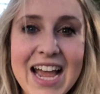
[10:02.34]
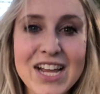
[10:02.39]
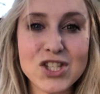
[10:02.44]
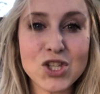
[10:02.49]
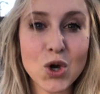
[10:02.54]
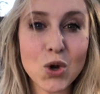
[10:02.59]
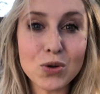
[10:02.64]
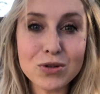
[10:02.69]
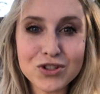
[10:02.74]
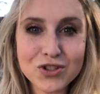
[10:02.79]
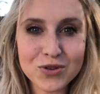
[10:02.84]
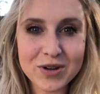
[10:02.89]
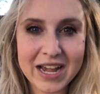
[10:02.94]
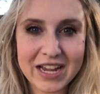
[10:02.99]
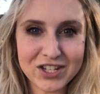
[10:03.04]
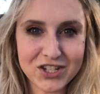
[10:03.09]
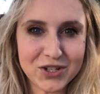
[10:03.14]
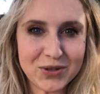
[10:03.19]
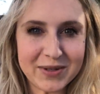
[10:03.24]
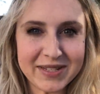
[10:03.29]
I told you
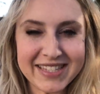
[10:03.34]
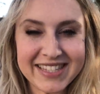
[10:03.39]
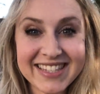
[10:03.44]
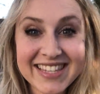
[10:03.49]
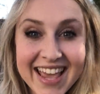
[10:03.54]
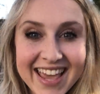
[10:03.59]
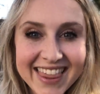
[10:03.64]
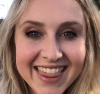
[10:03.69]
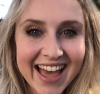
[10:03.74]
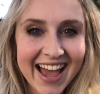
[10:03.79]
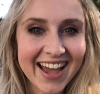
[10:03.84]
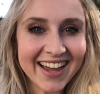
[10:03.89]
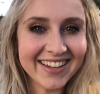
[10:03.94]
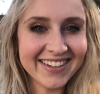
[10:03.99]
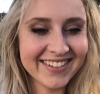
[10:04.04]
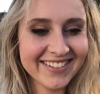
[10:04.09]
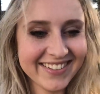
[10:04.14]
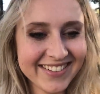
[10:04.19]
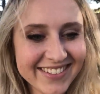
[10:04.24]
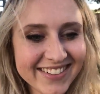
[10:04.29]
guys she would say
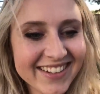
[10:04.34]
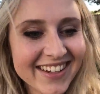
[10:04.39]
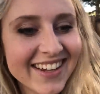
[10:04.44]
that.